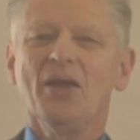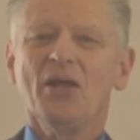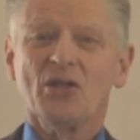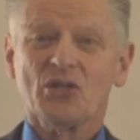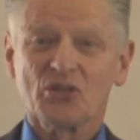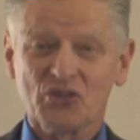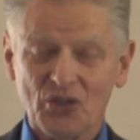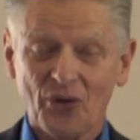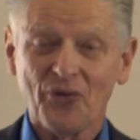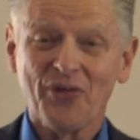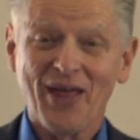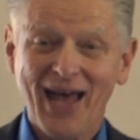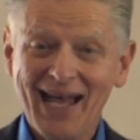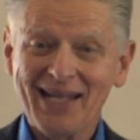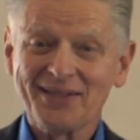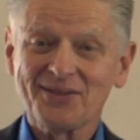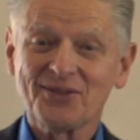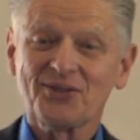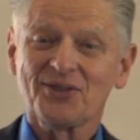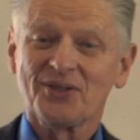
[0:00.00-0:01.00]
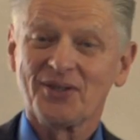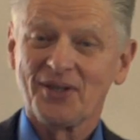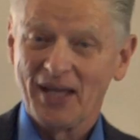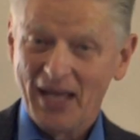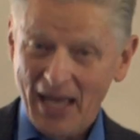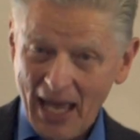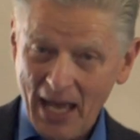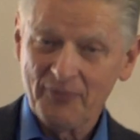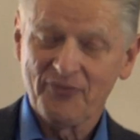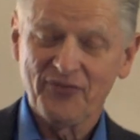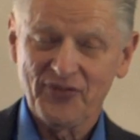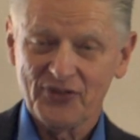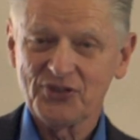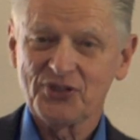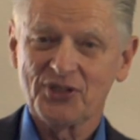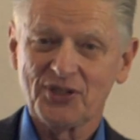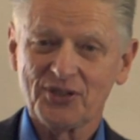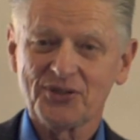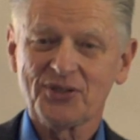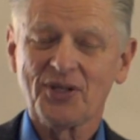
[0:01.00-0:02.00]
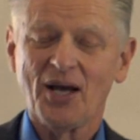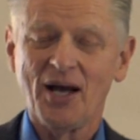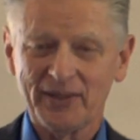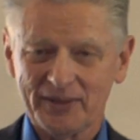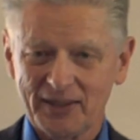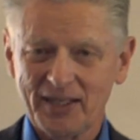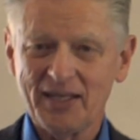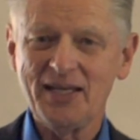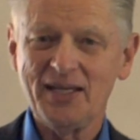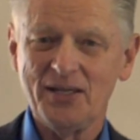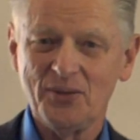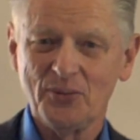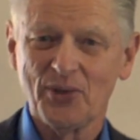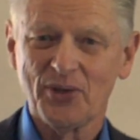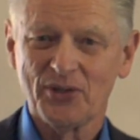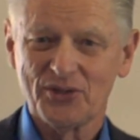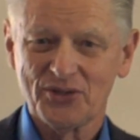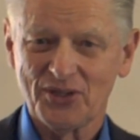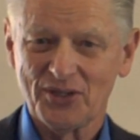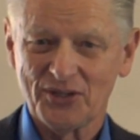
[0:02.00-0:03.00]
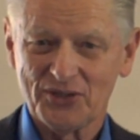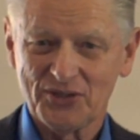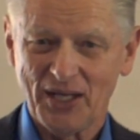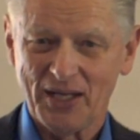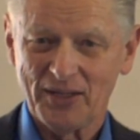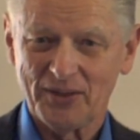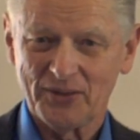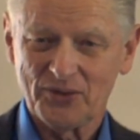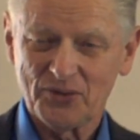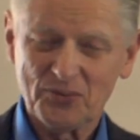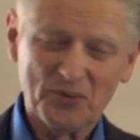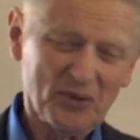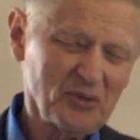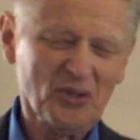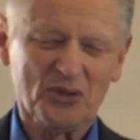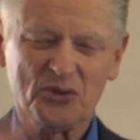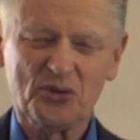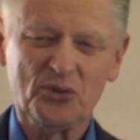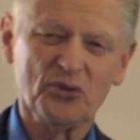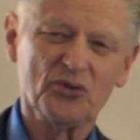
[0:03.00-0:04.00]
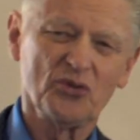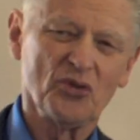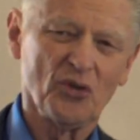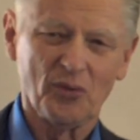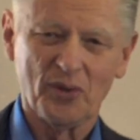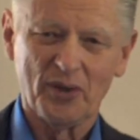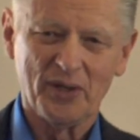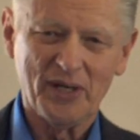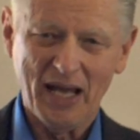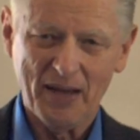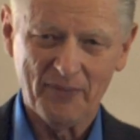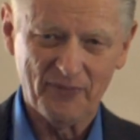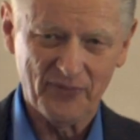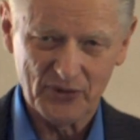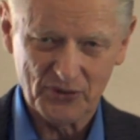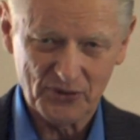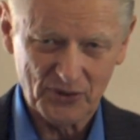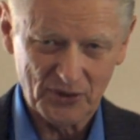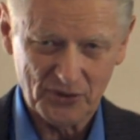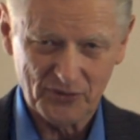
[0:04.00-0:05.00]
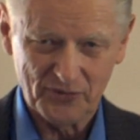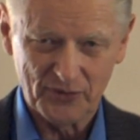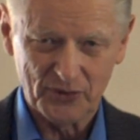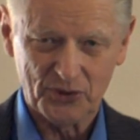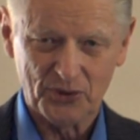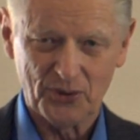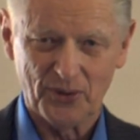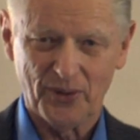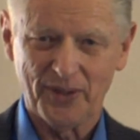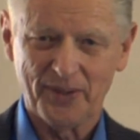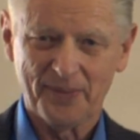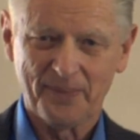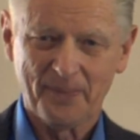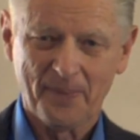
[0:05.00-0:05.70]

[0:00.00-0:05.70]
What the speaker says: So that's emphasis on key words in a sentence. We'll just use the word emphasis for short.